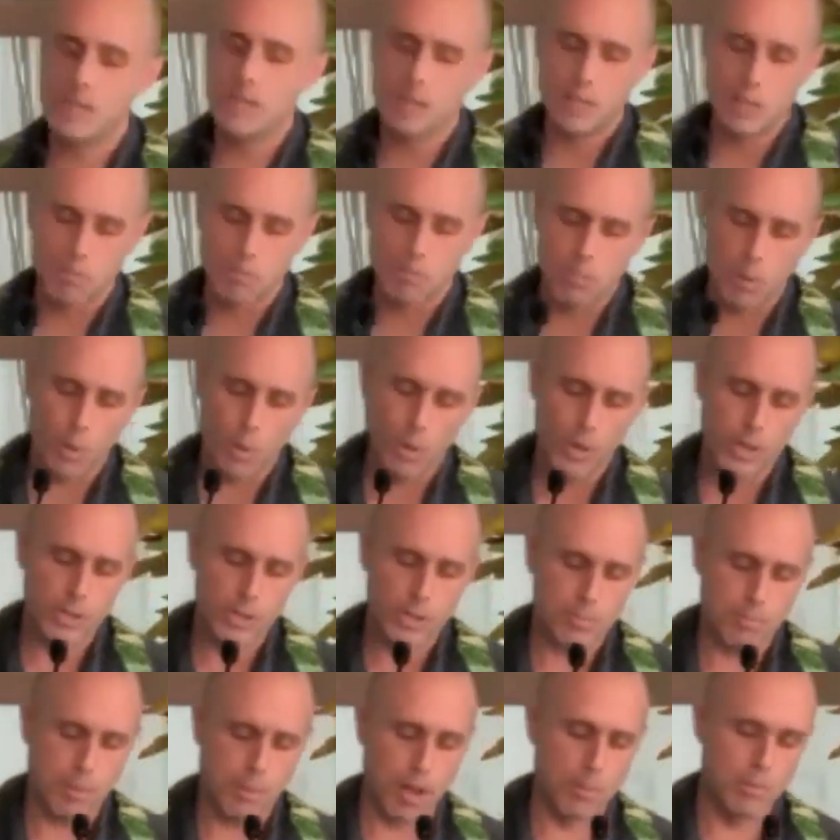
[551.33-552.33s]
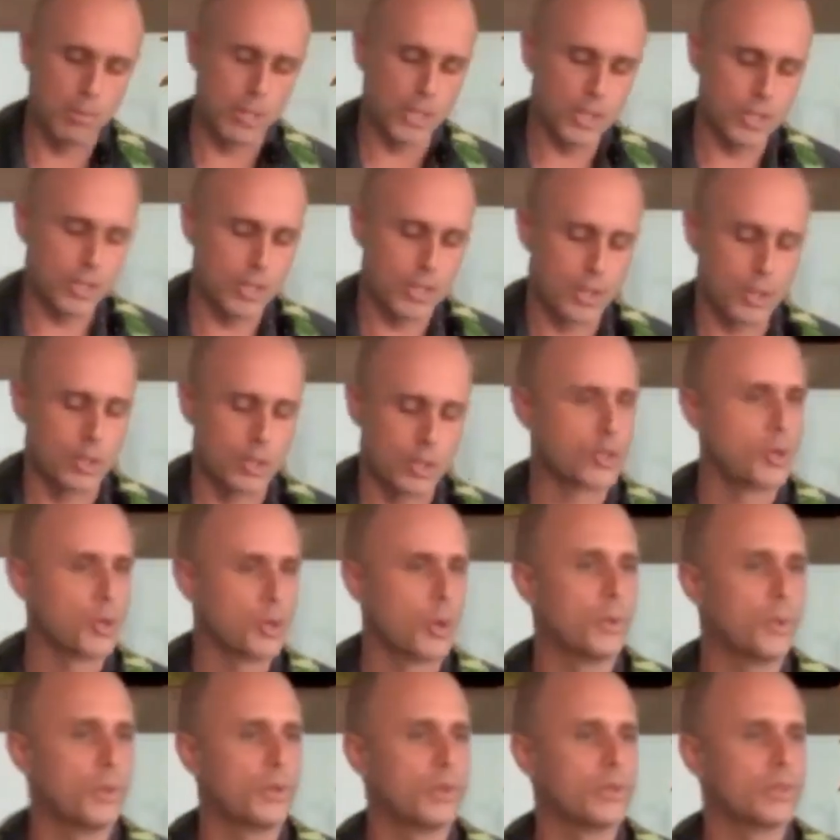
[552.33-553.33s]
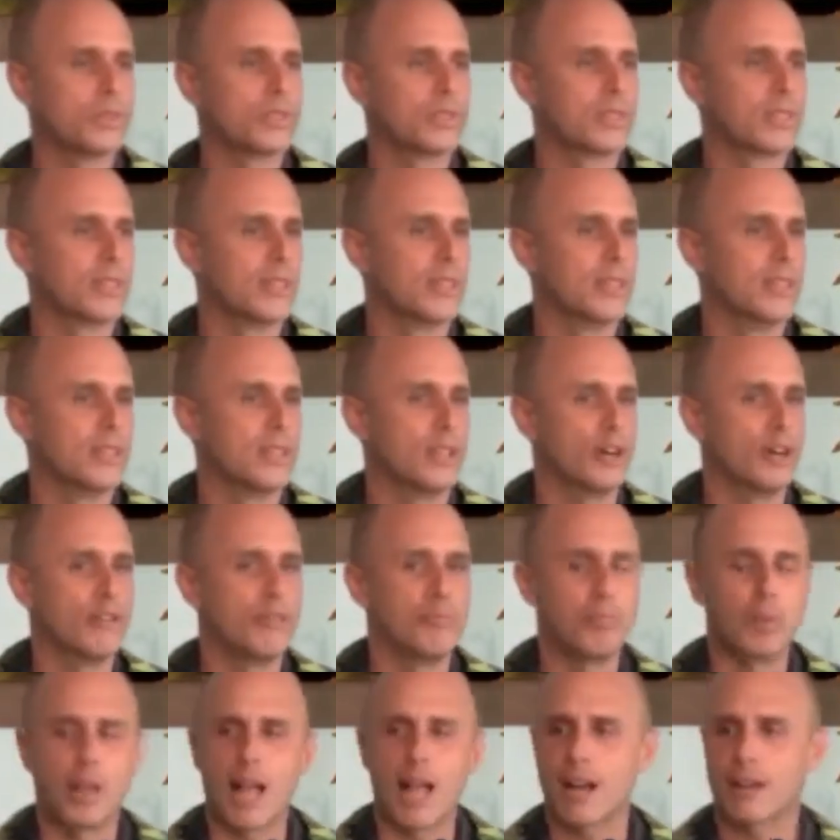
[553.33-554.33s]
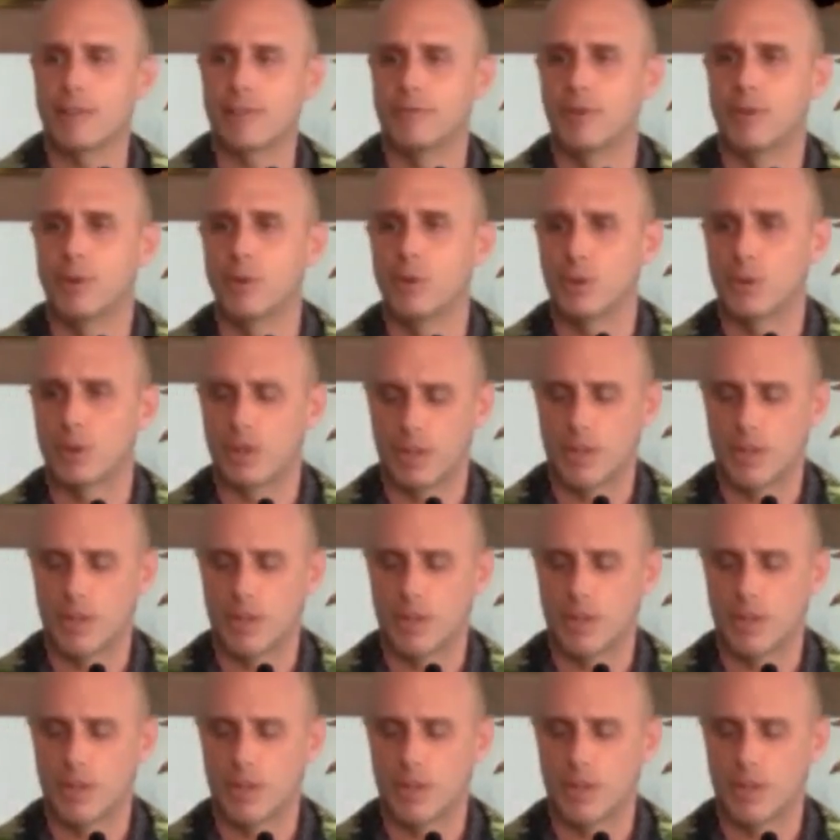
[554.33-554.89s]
Du Bois published The Souls of Black Folk.